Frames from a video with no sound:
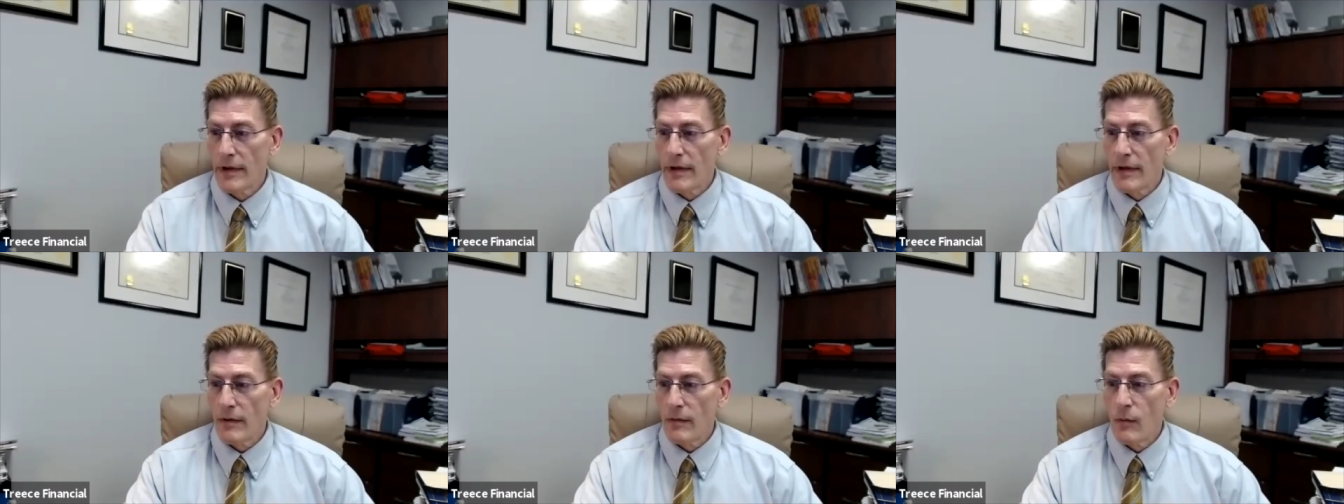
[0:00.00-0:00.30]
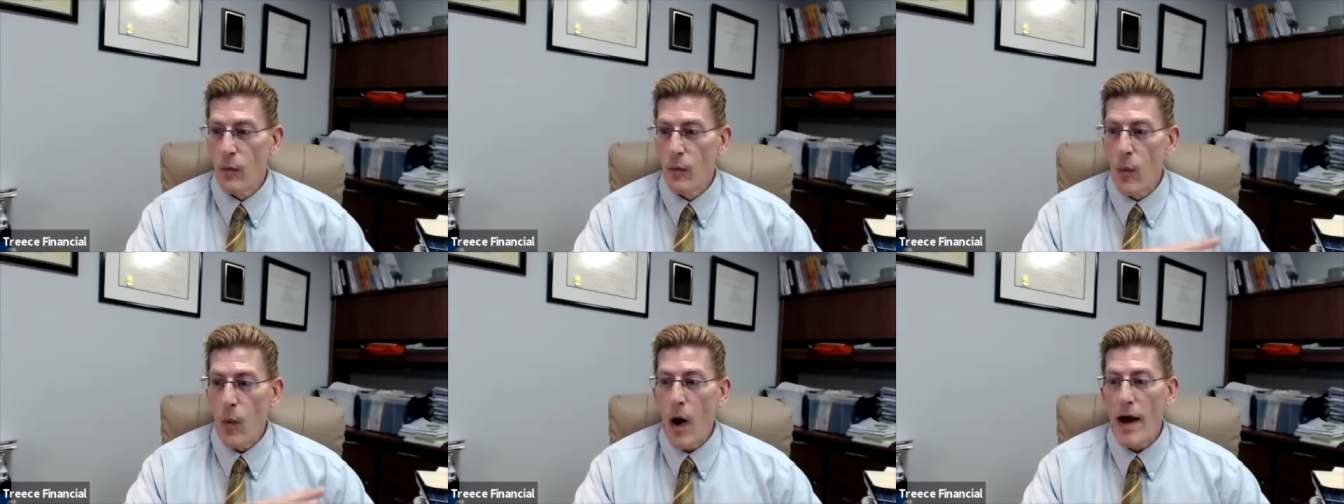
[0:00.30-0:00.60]

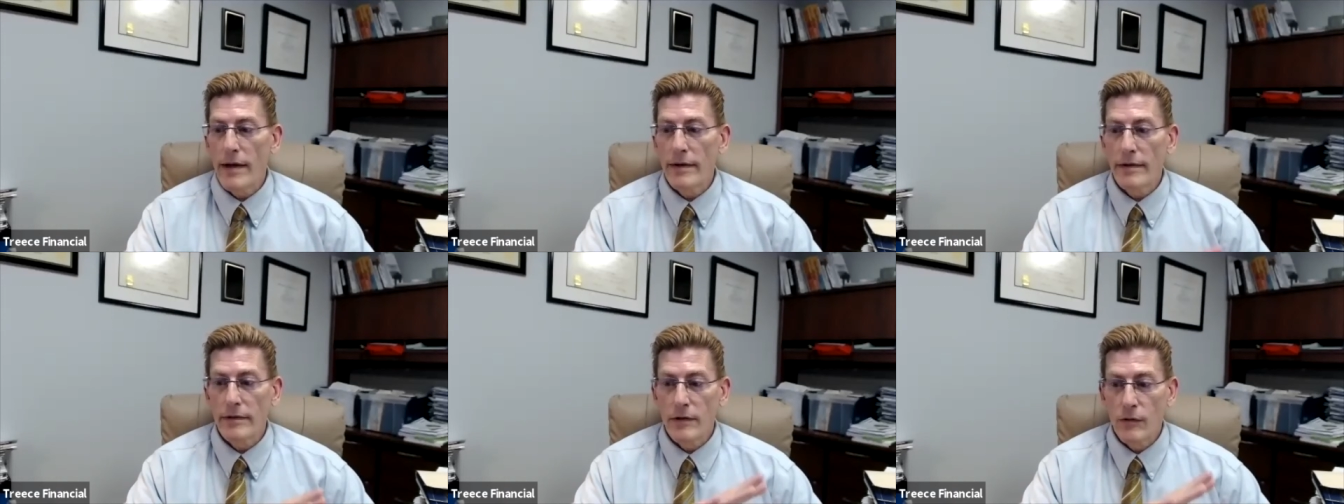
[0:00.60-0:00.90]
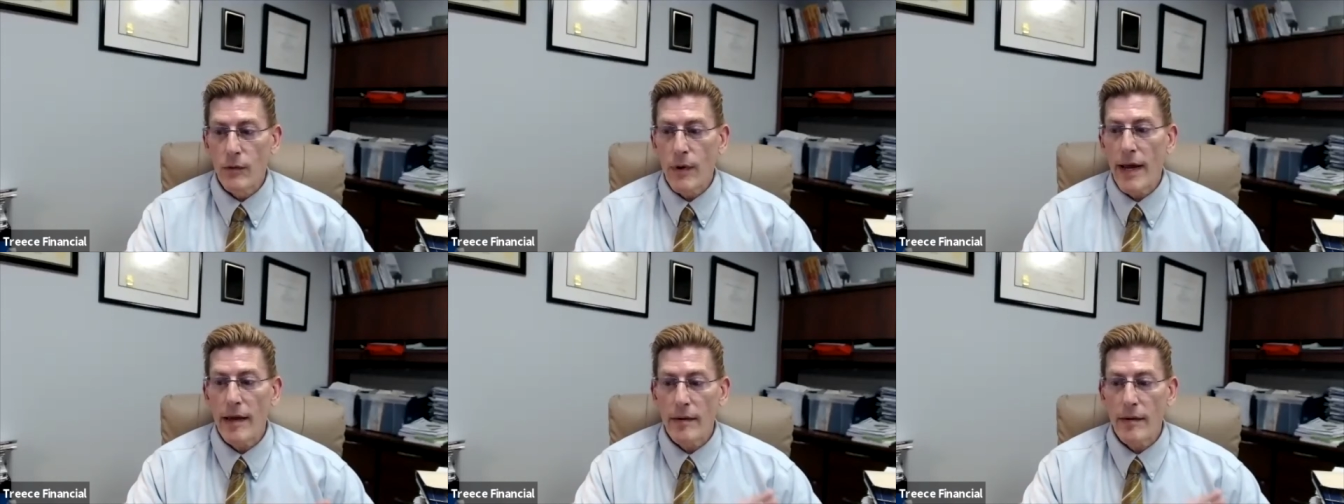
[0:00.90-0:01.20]
one
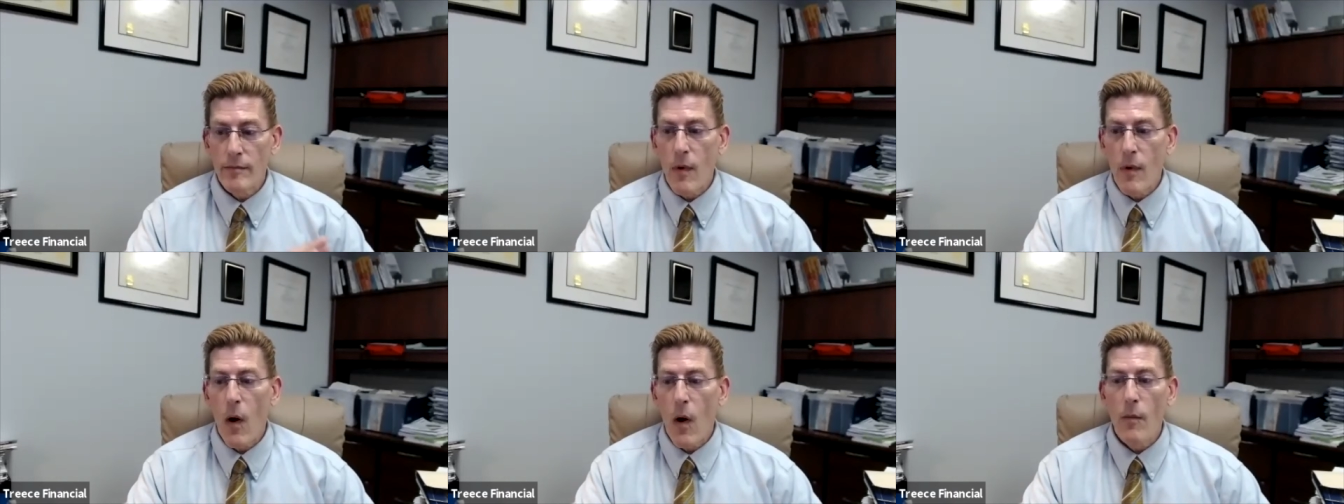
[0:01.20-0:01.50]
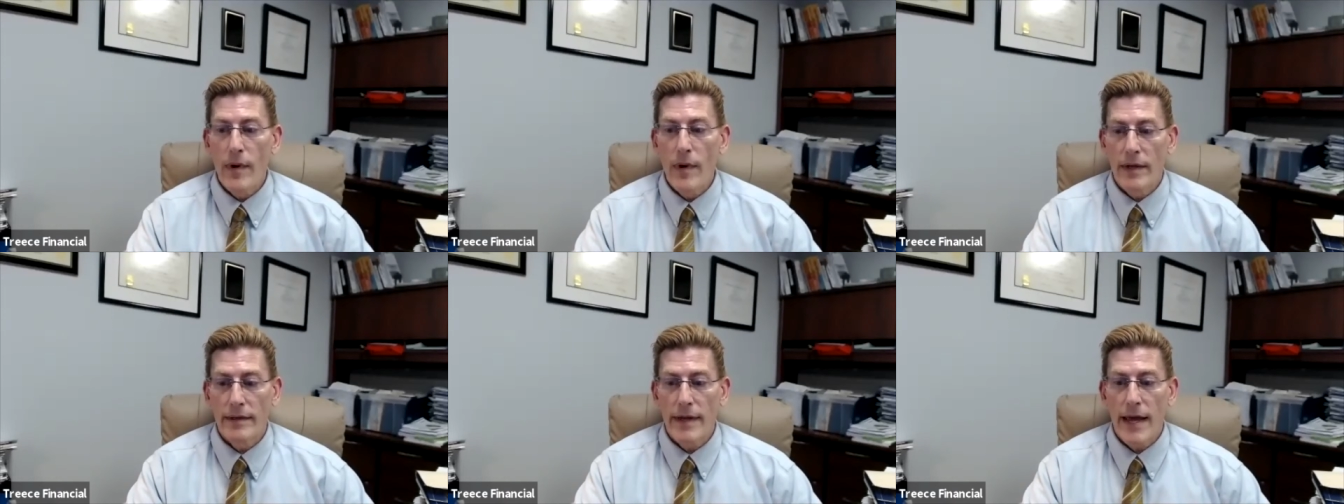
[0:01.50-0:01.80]
great
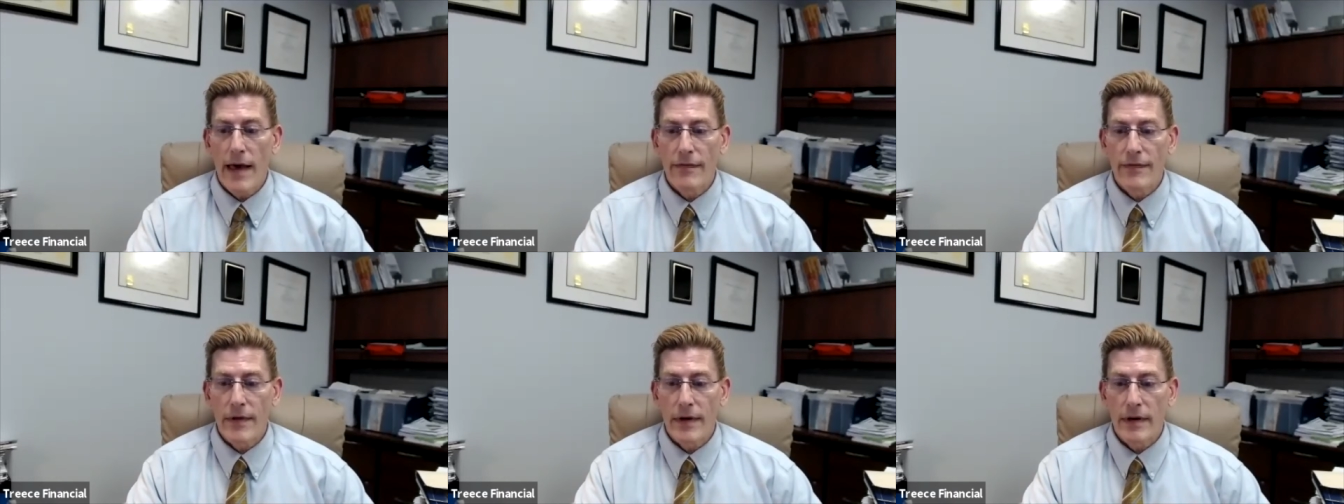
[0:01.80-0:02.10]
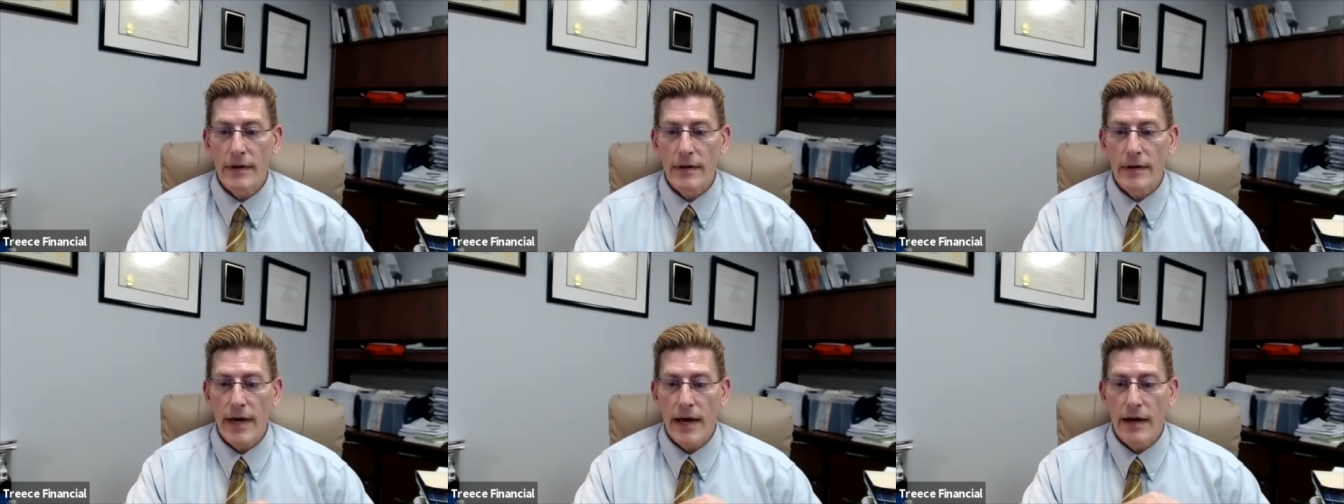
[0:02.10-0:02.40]
moment at the
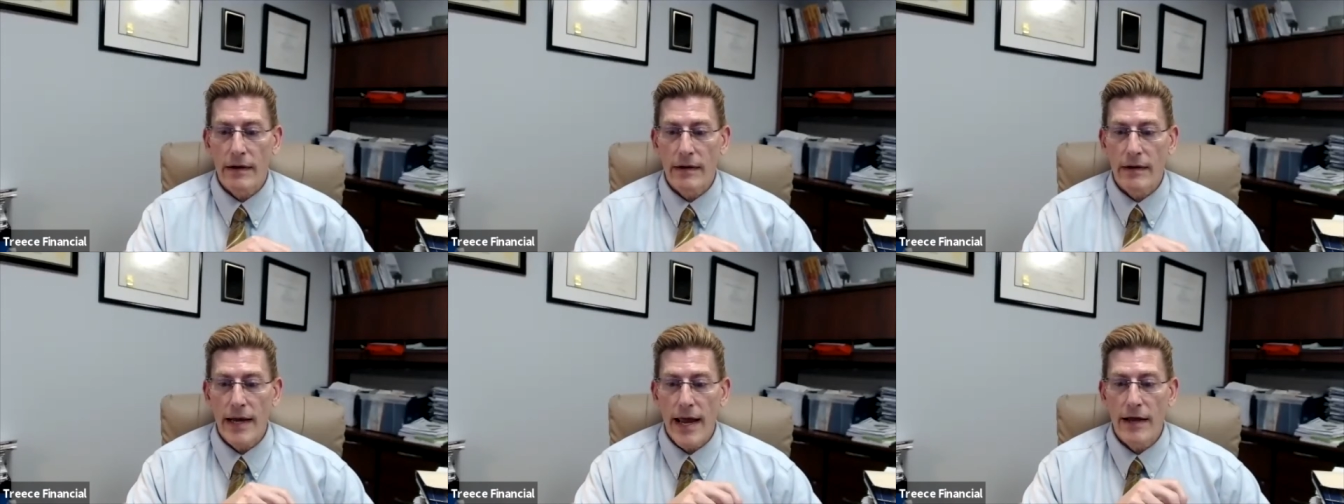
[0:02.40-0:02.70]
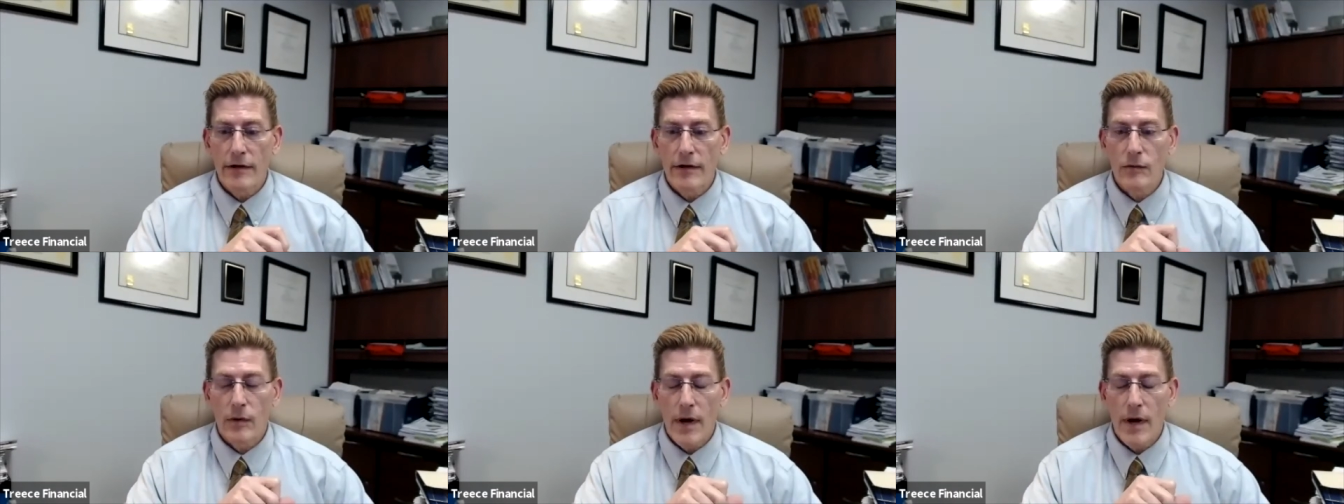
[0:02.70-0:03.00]
our
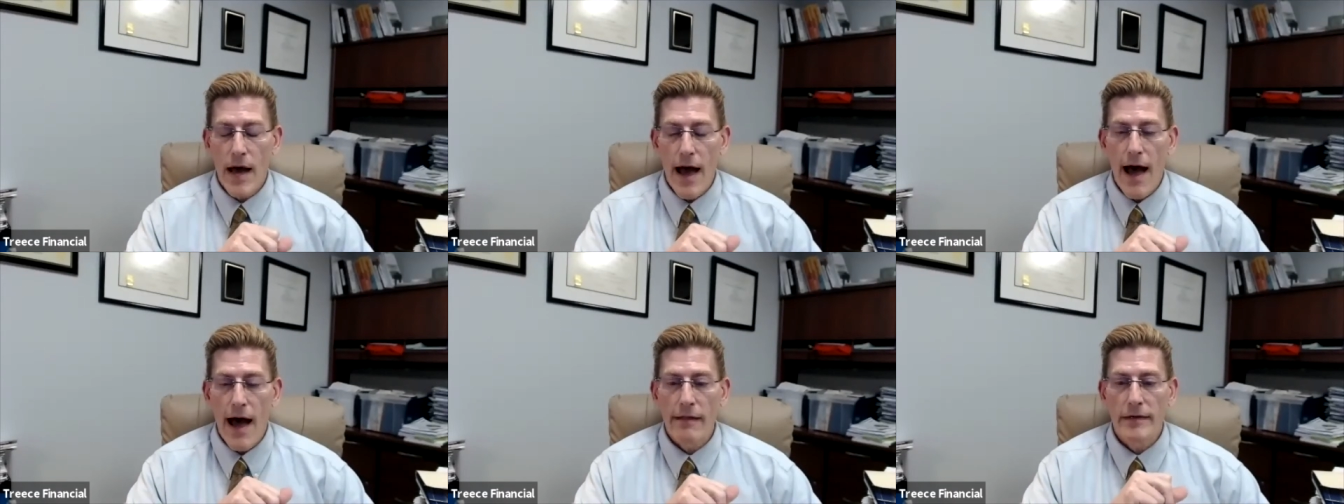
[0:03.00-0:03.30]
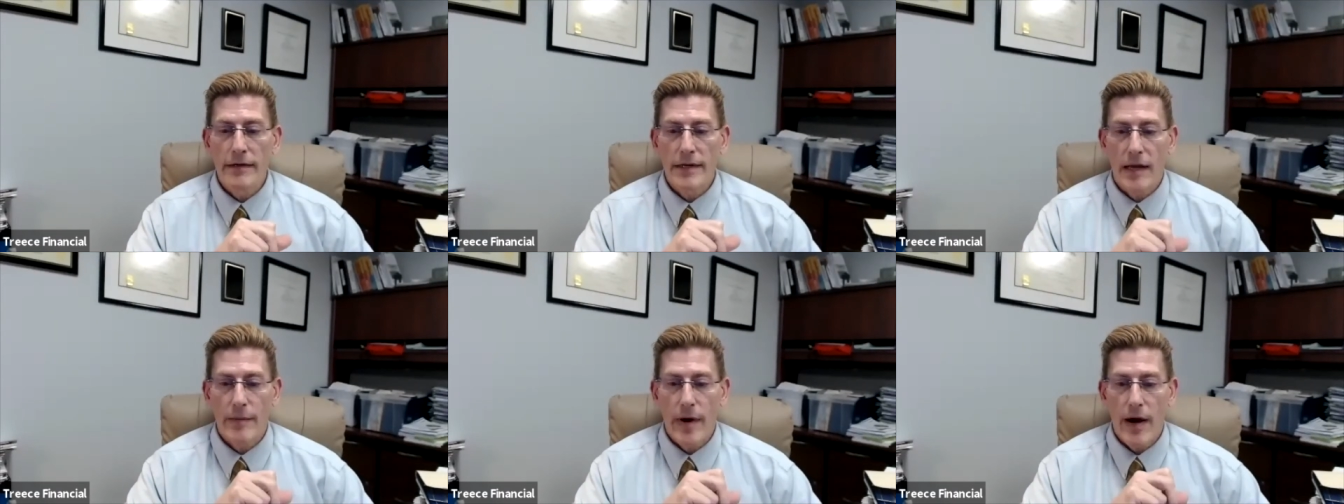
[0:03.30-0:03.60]
annual
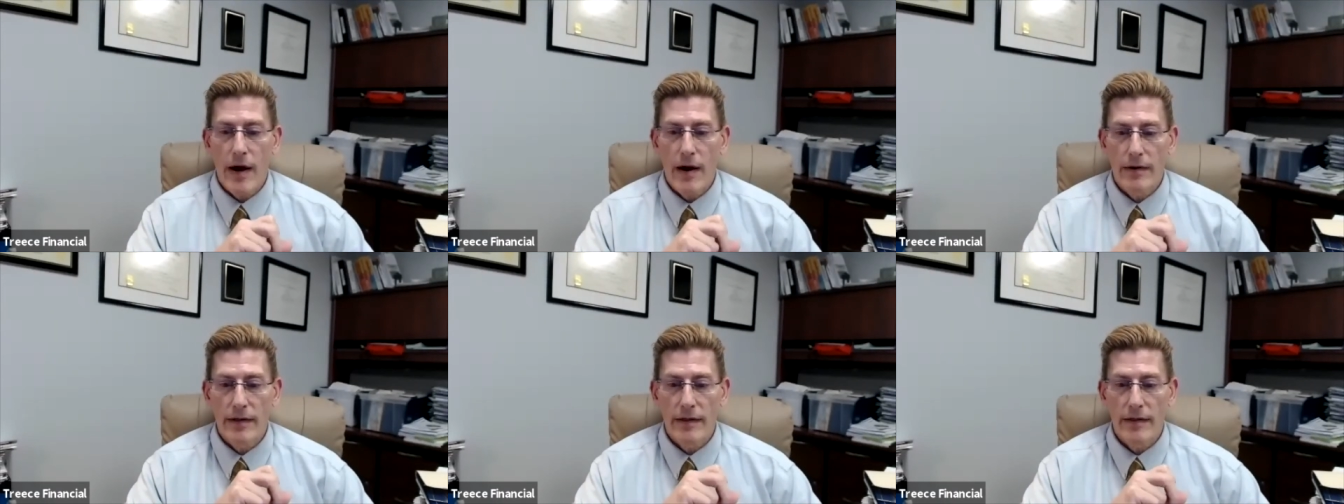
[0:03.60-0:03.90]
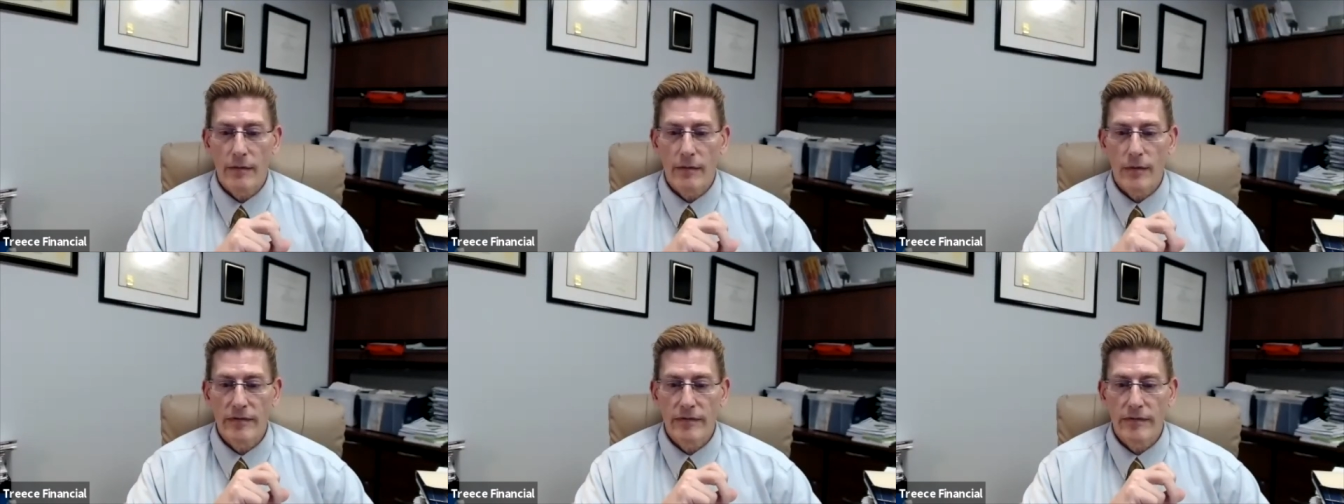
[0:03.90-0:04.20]
holiday party
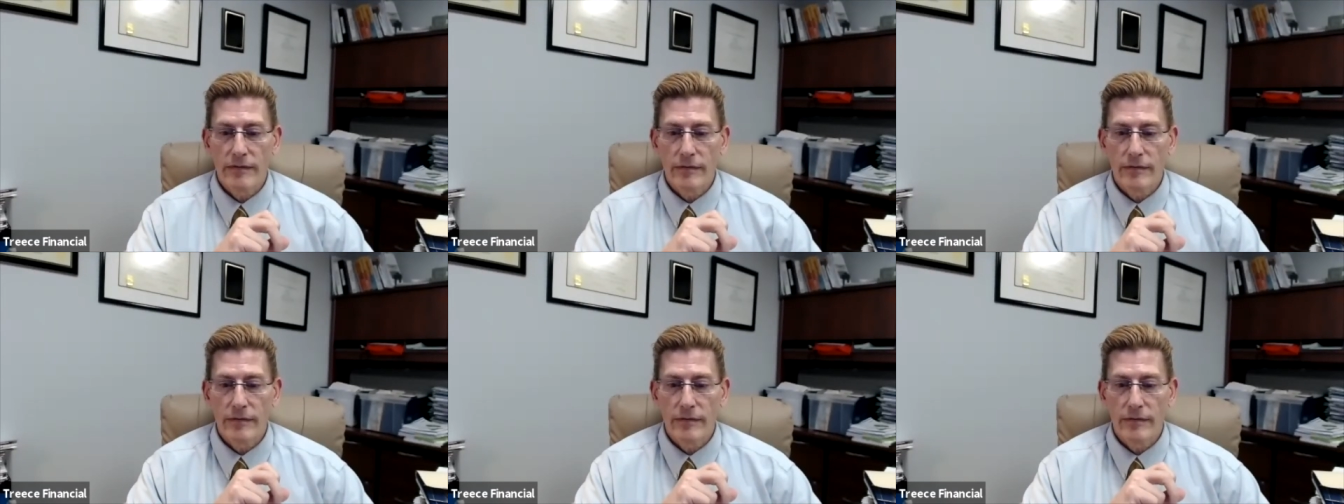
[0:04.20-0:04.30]
that we've,